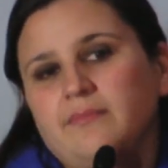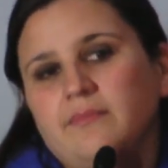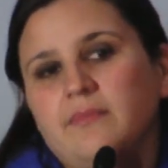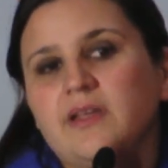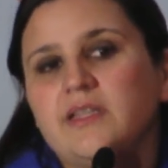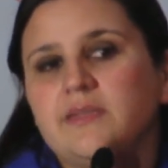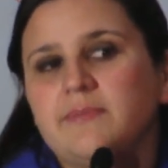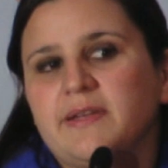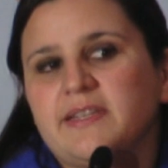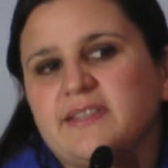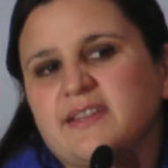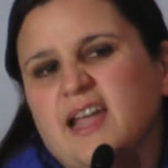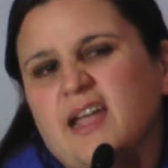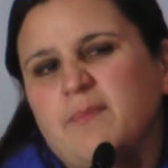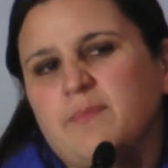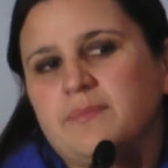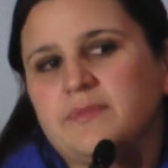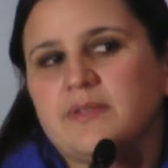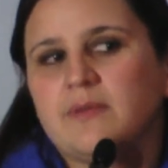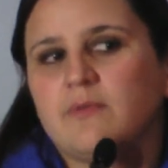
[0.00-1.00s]
That's my
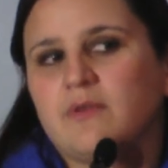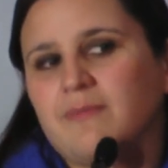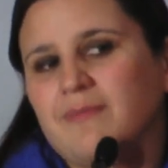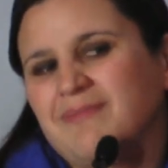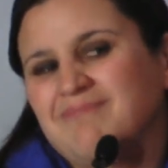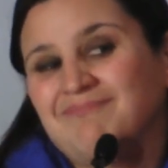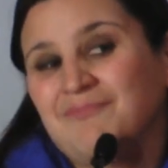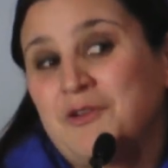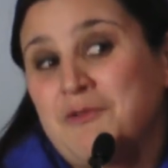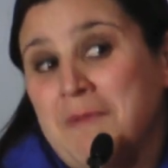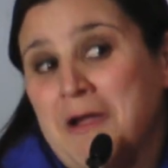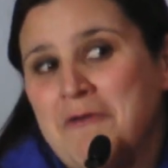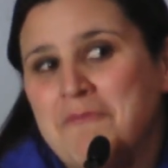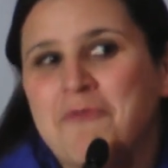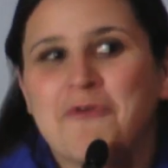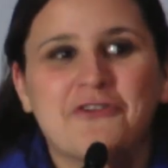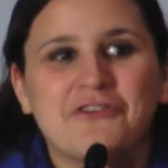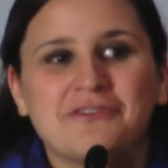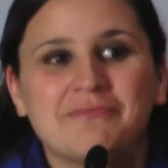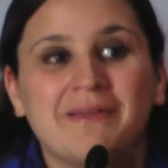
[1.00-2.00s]
Skype. One of my
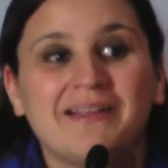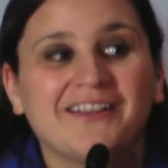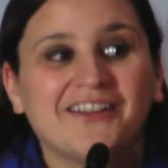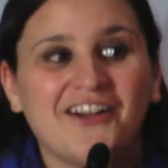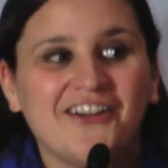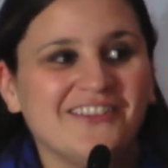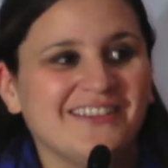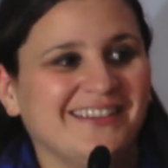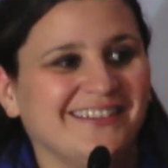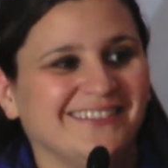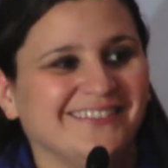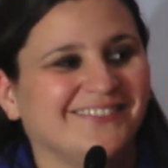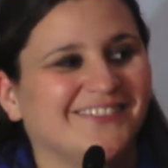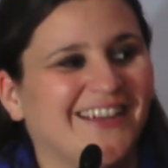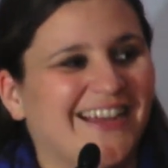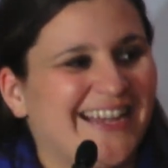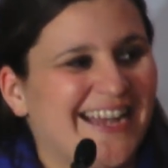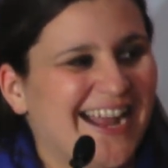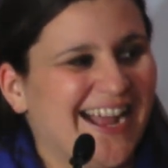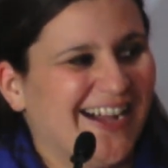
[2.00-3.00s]
reporters might call in
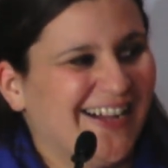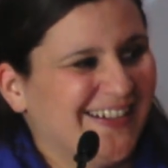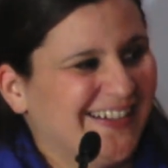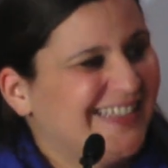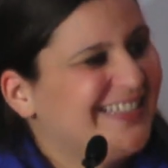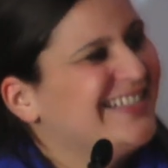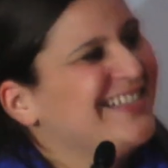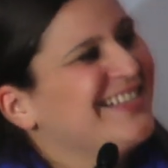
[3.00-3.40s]
right now.